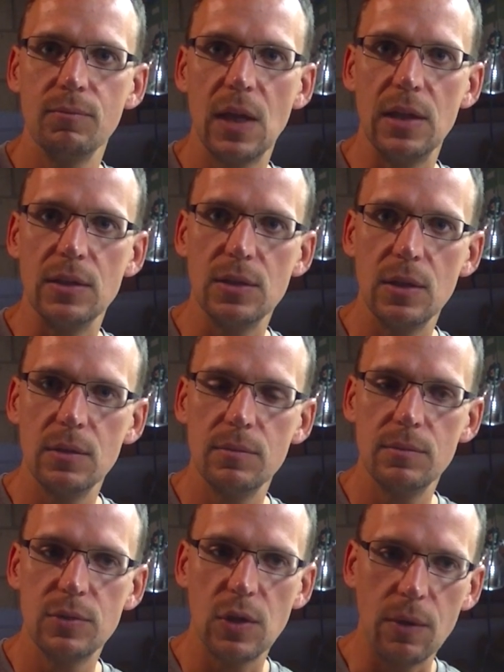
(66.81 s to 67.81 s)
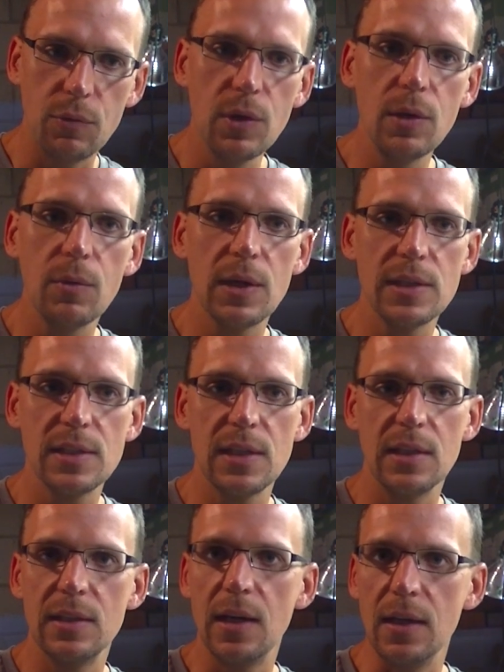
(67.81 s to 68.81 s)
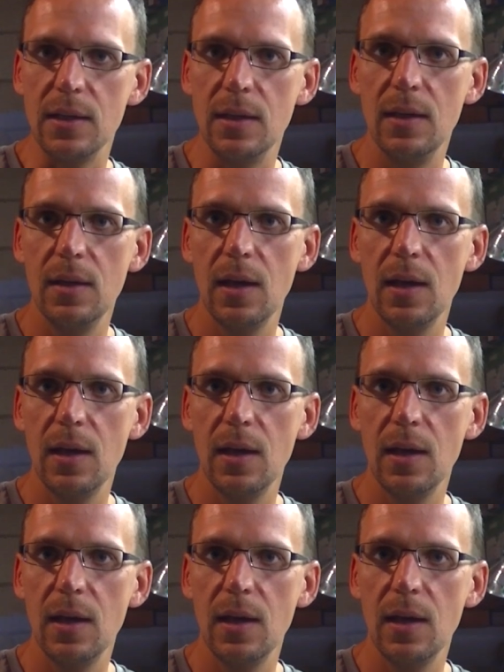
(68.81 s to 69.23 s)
and so I really want to see it done.